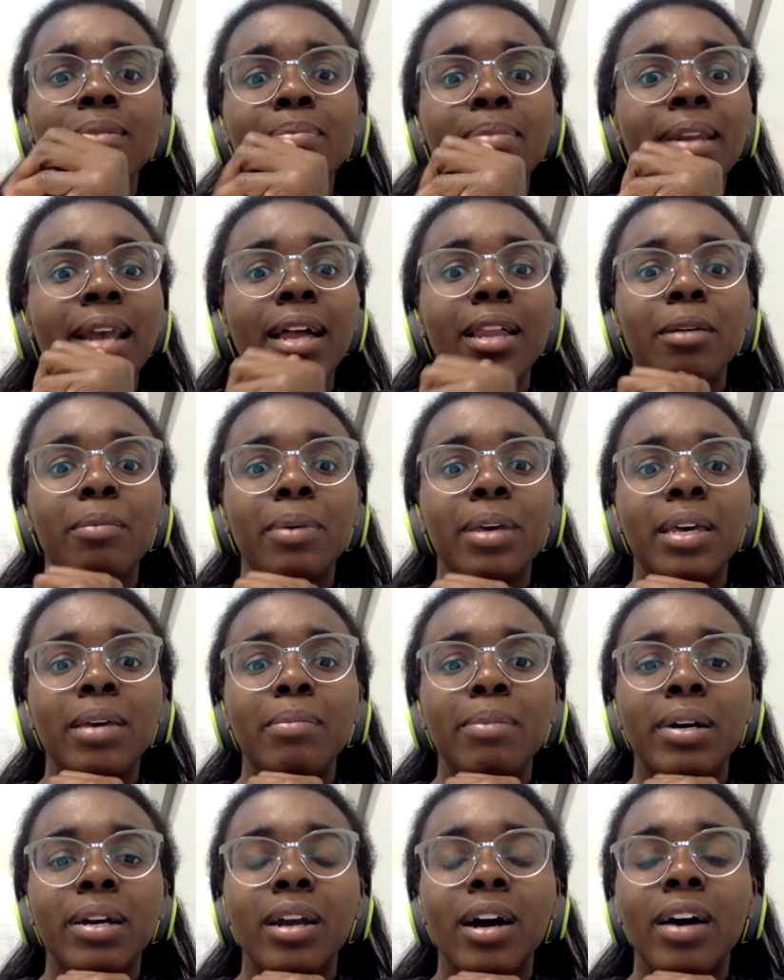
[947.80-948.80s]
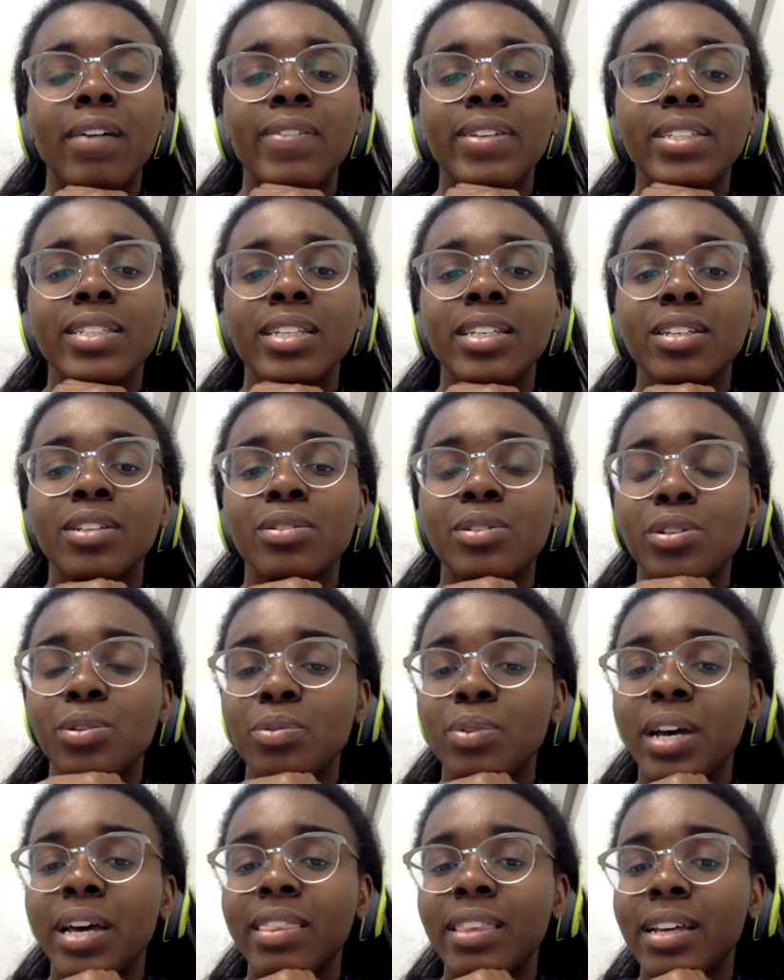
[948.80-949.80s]
Penelope, but obviously you do
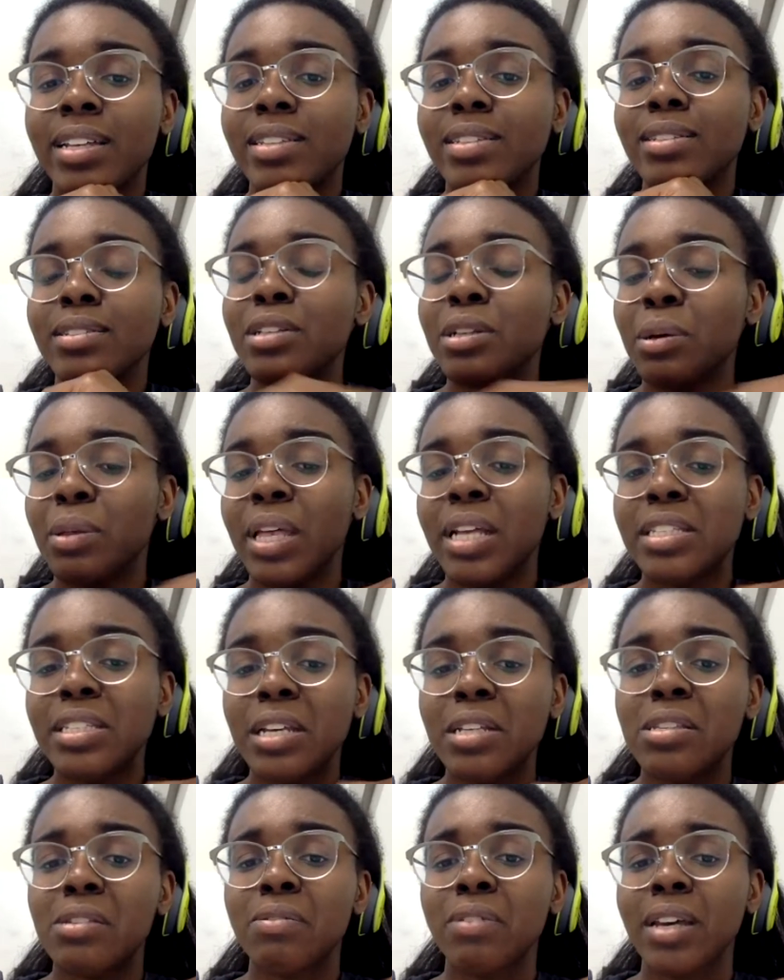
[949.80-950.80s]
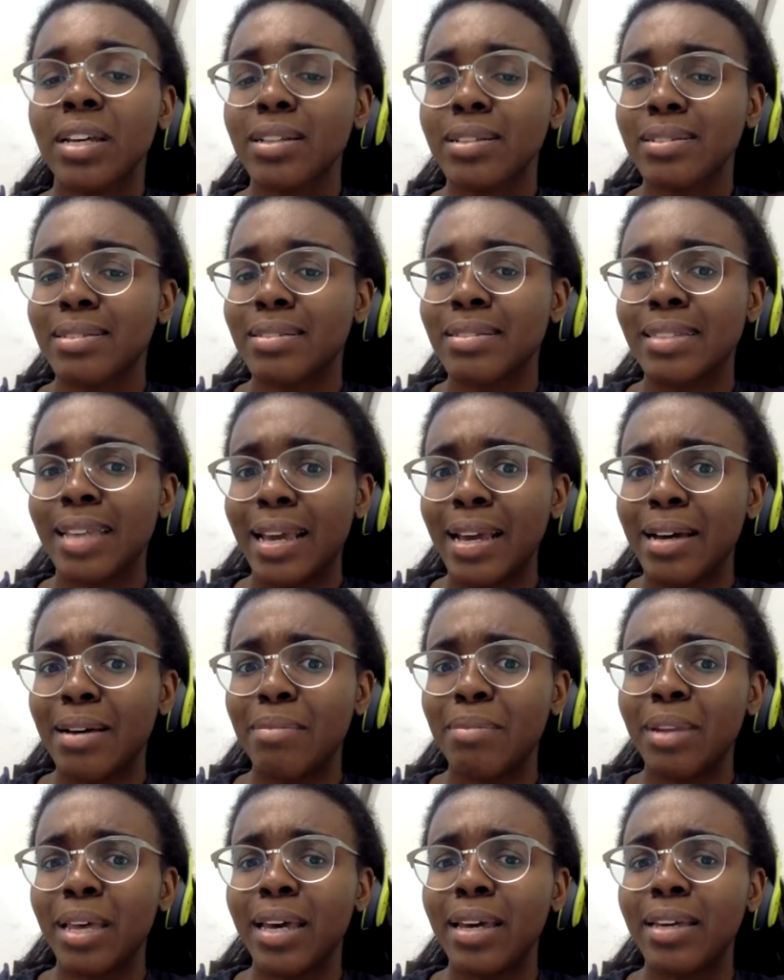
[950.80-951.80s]
get that, that sense of like,
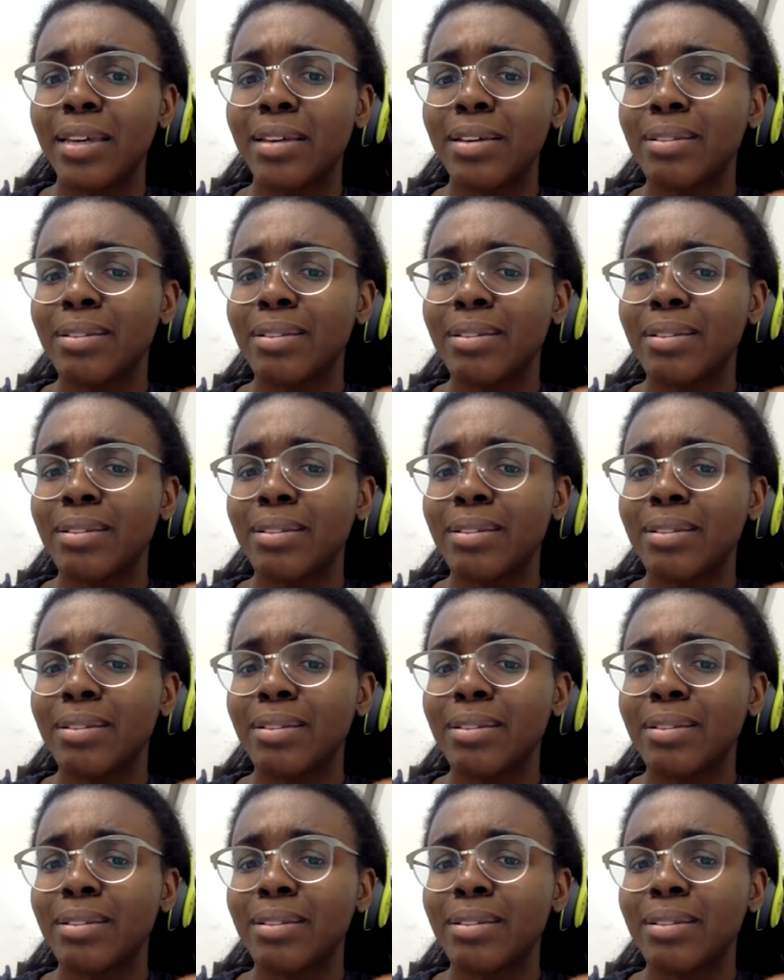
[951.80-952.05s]
damn, like